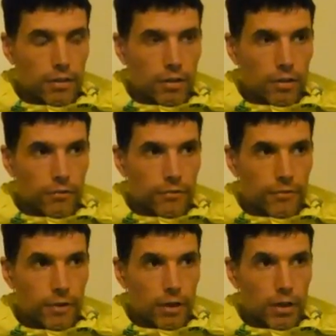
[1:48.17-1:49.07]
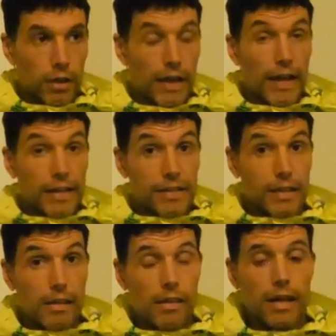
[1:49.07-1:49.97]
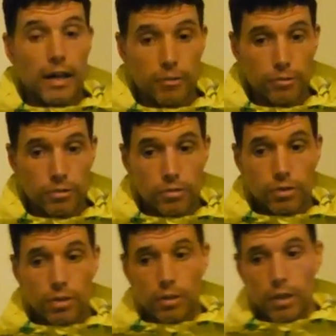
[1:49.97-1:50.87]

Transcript: of 18,000,